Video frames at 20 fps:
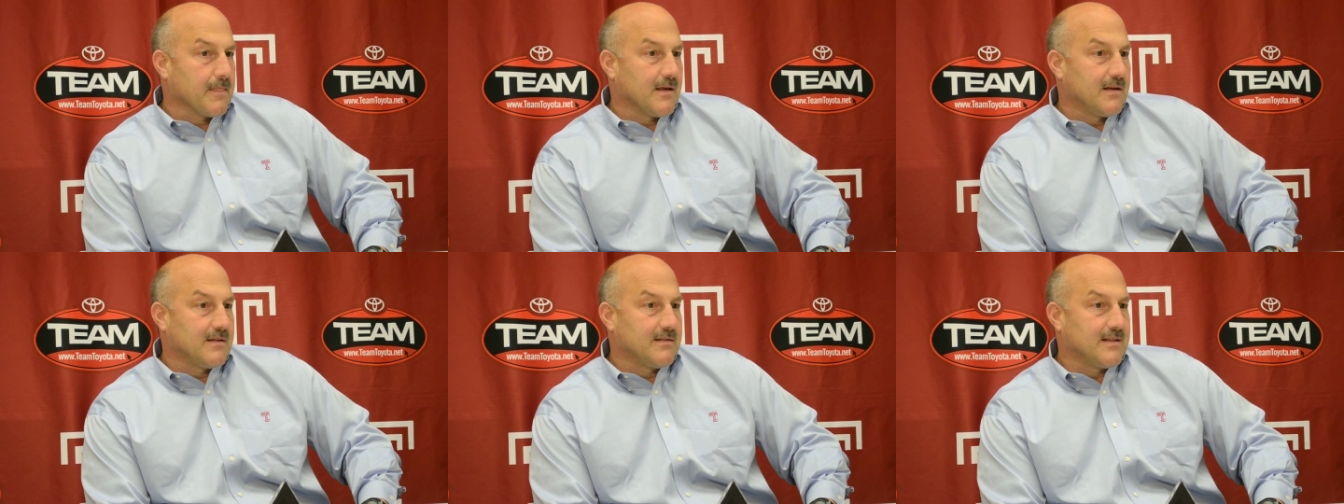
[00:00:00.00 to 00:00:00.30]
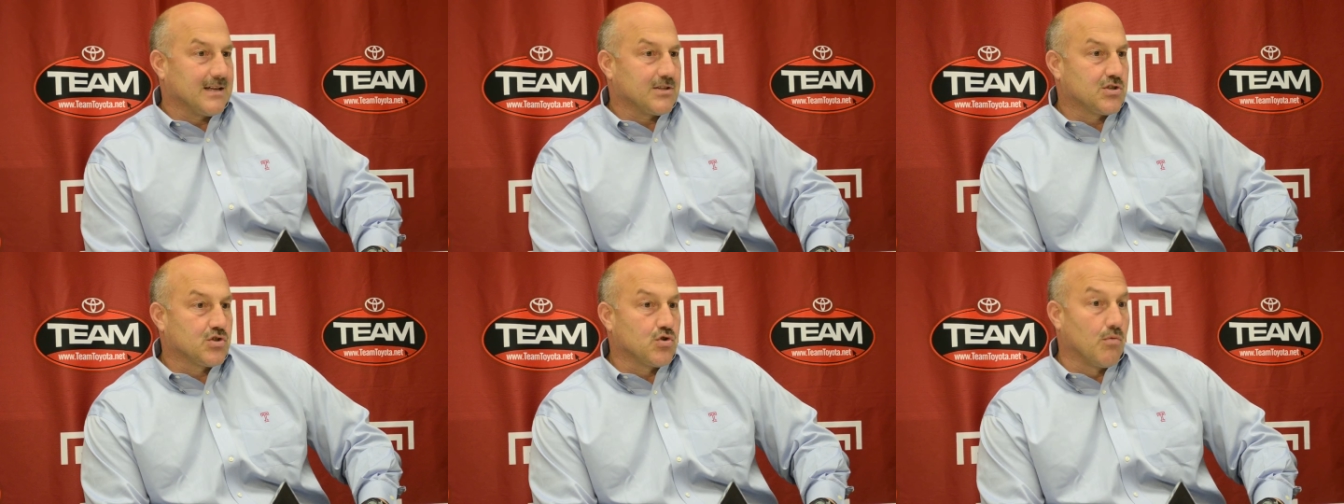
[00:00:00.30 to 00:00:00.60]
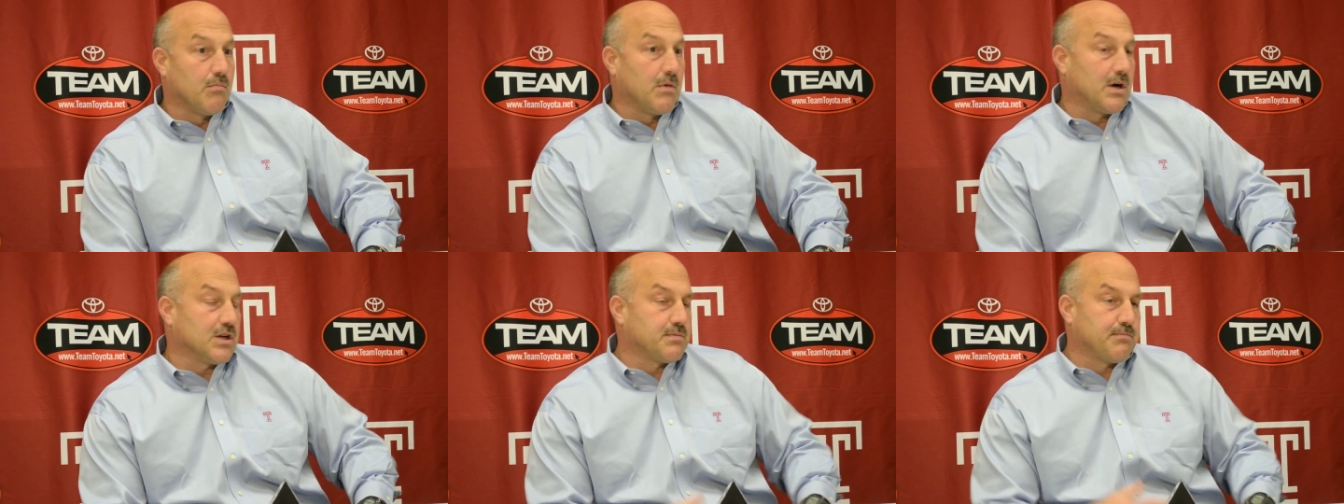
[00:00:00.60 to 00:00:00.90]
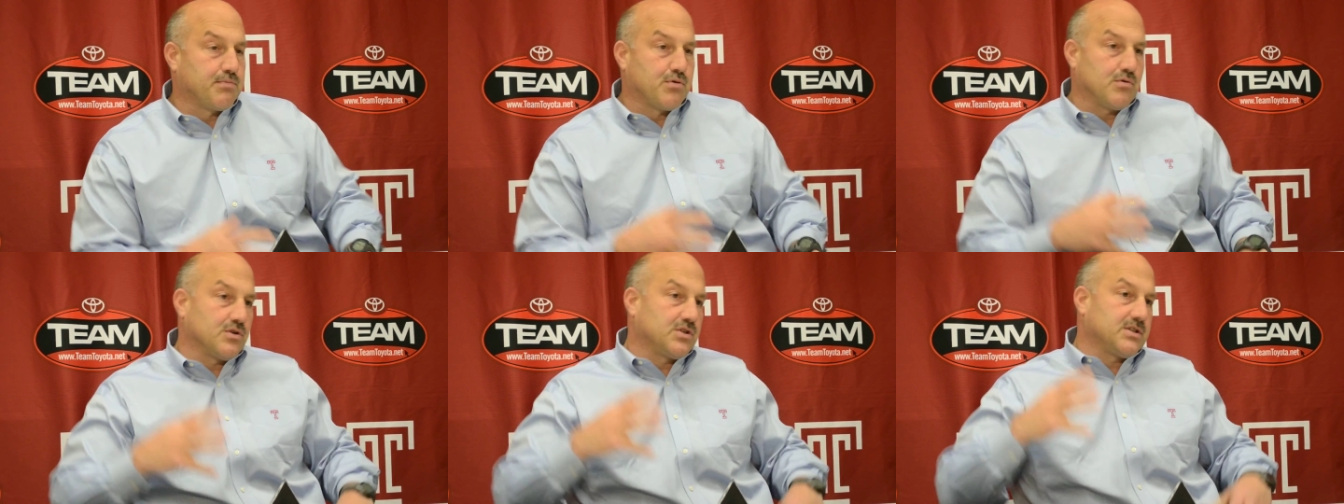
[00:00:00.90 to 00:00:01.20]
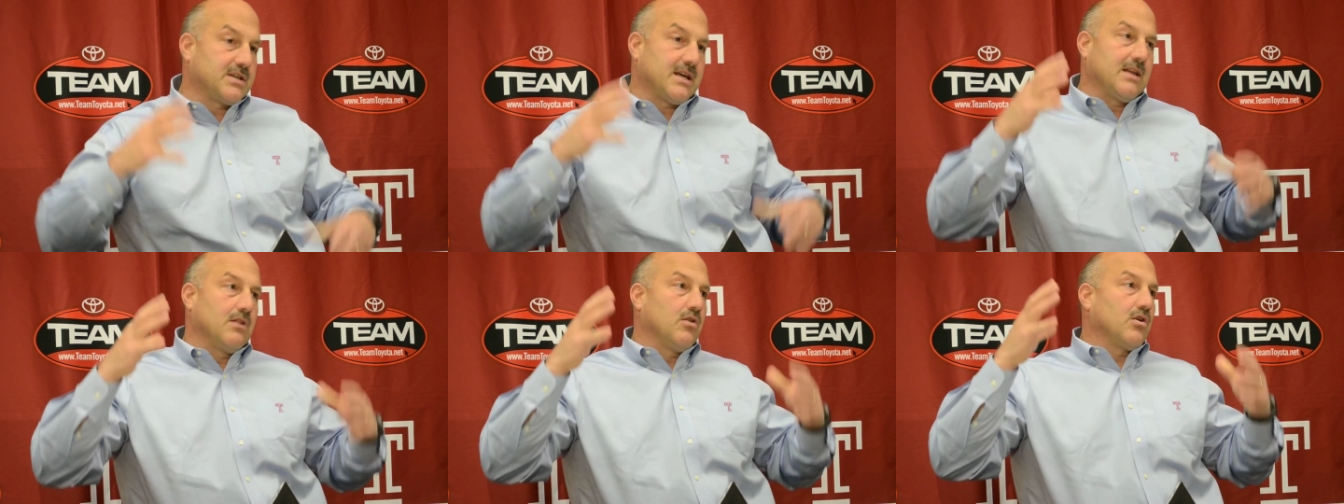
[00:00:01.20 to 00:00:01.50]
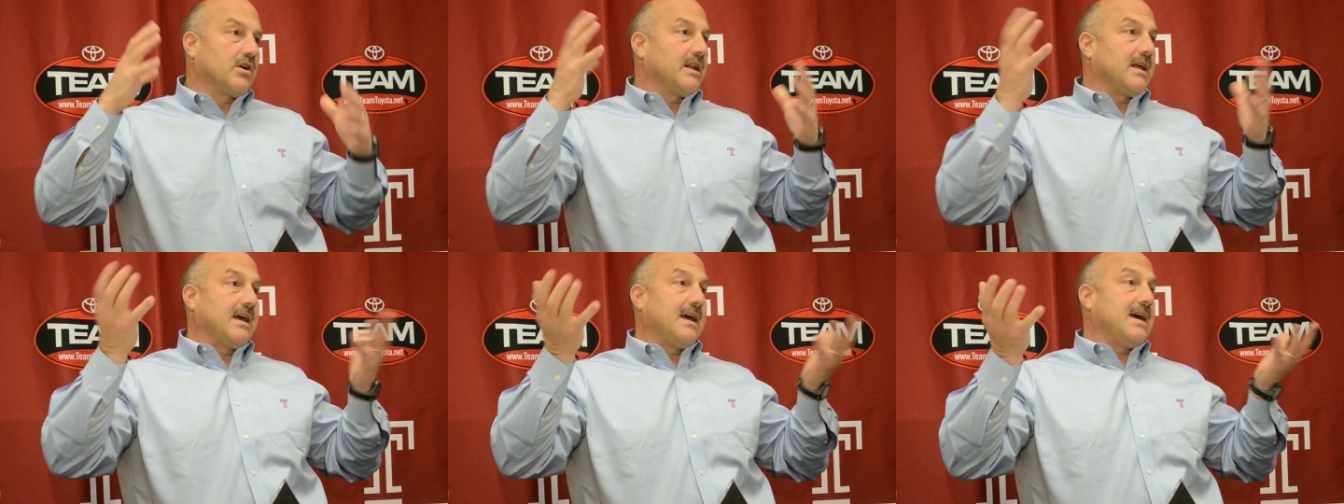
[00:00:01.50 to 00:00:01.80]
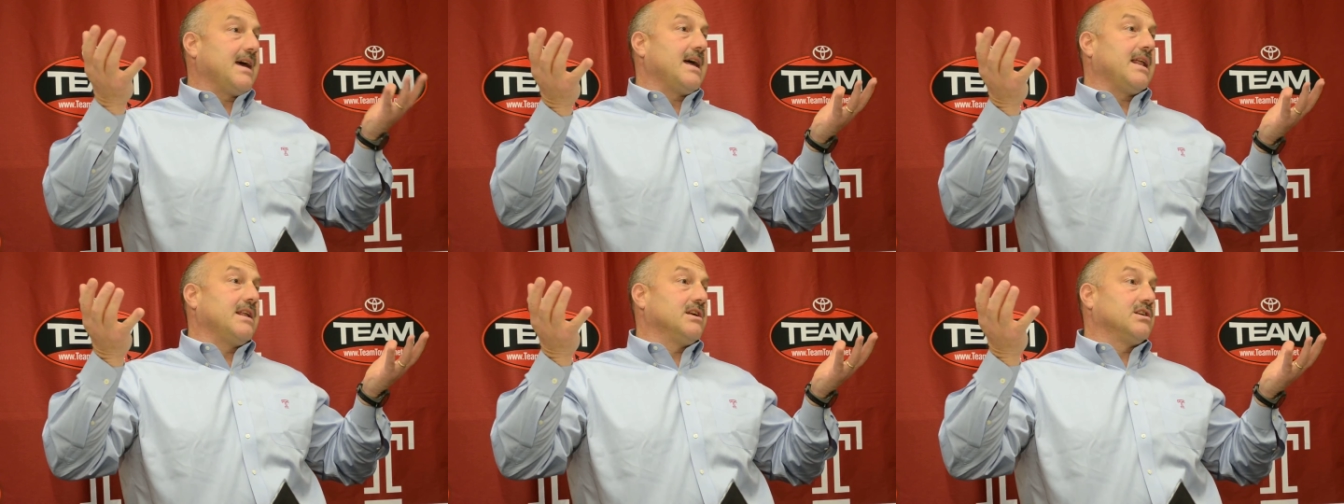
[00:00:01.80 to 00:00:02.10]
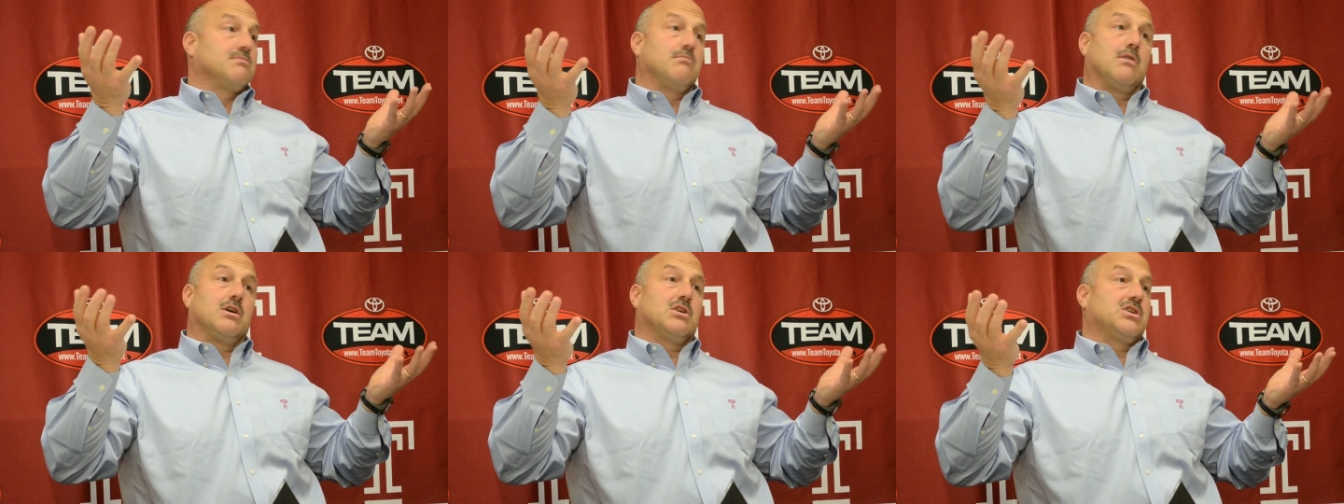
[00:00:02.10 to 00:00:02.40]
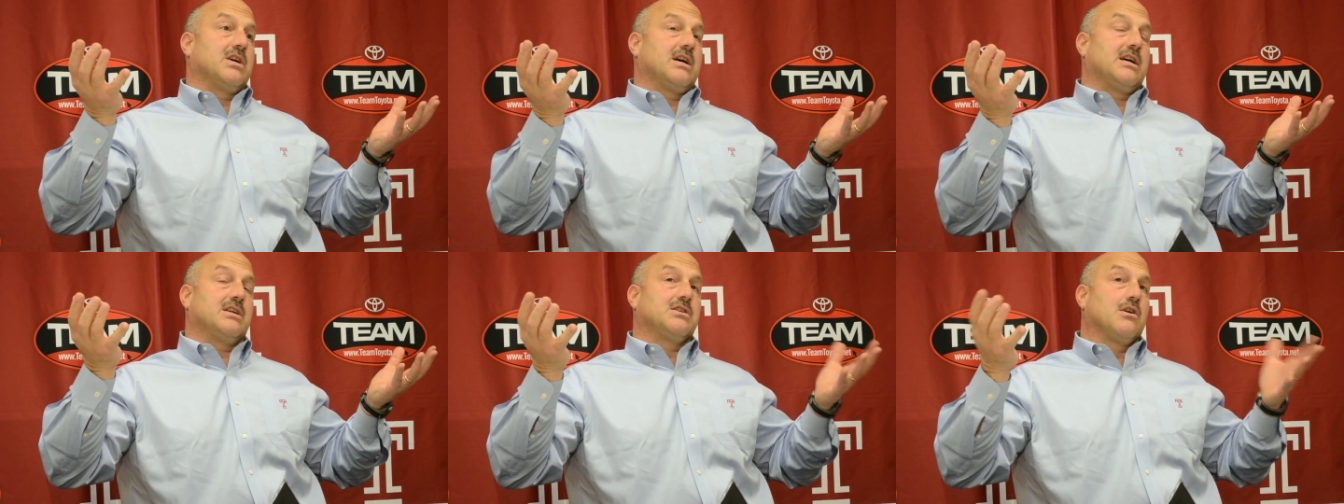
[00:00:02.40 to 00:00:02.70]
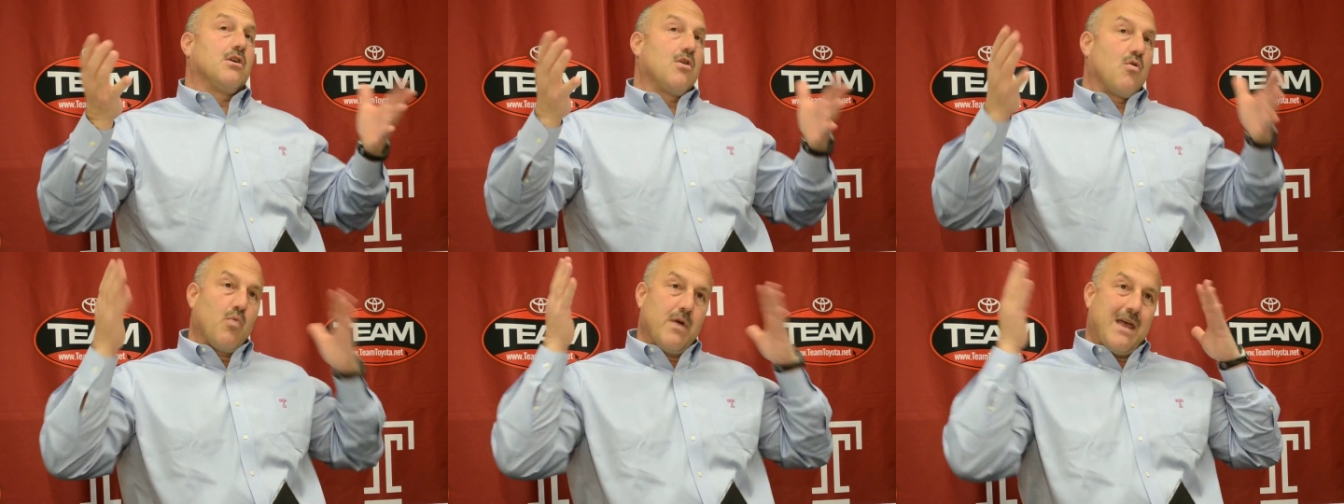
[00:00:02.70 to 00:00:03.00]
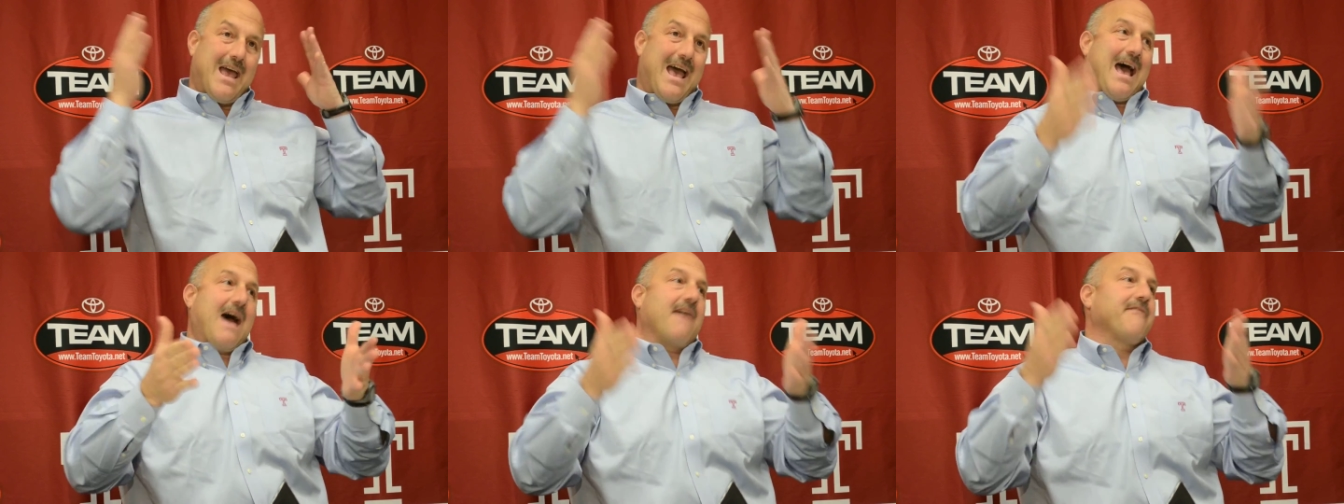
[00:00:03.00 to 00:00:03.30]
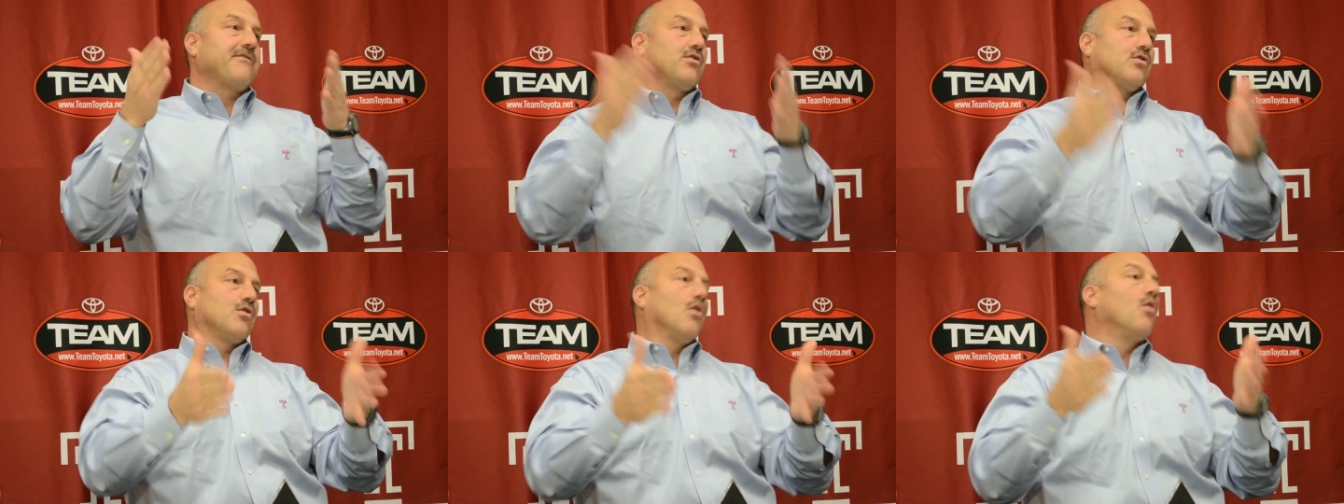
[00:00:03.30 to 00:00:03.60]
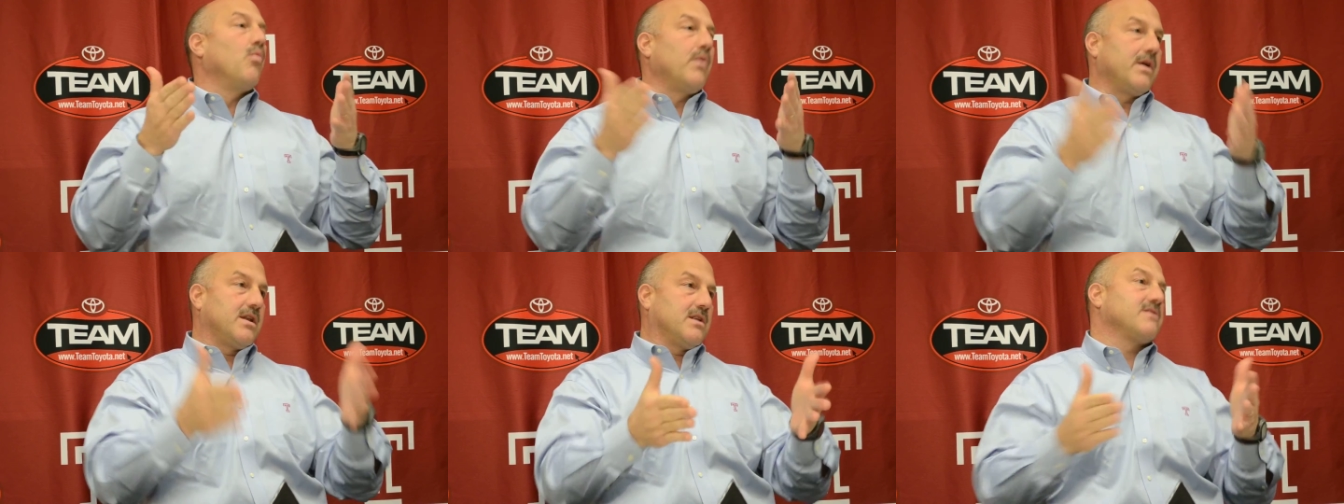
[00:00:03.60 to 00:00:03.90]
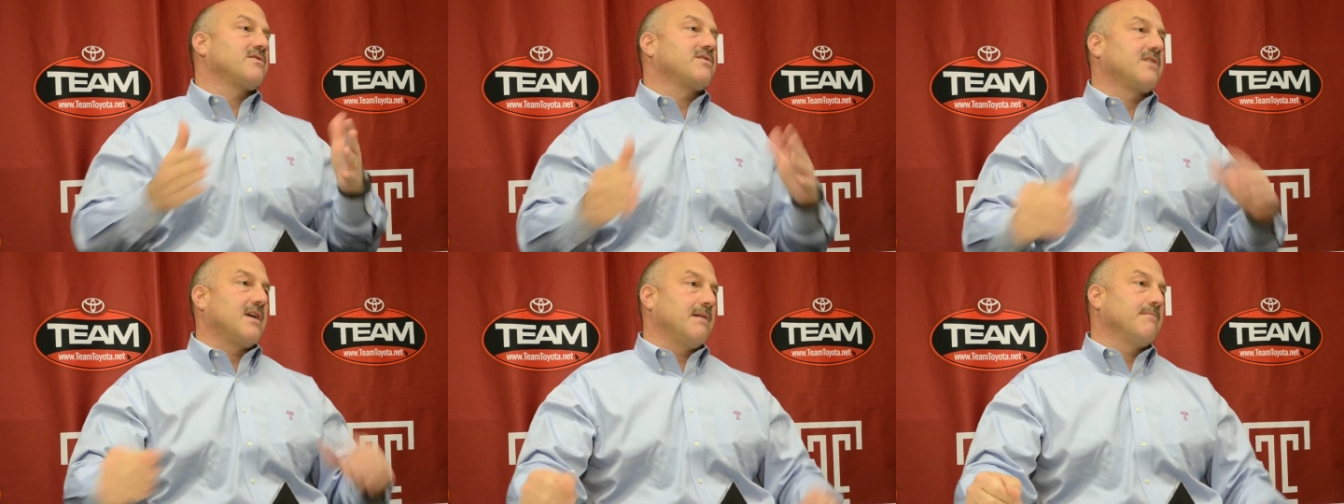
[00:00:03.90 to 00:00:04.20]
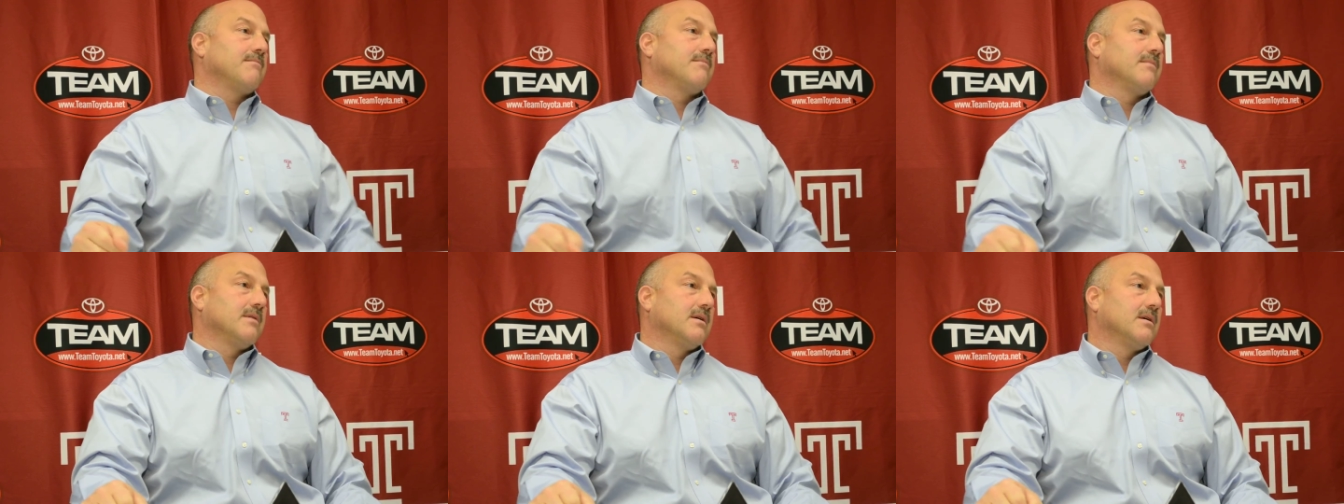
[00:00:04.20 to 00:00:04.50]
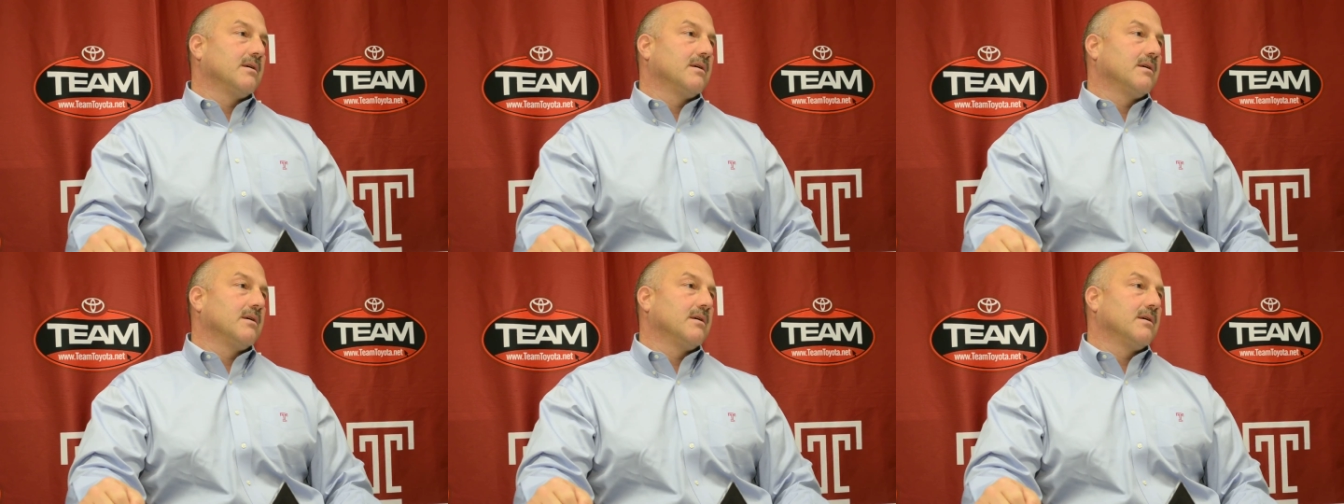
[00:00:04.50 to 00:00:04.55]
Not so much per se looking ahead as much as we have to go win this game.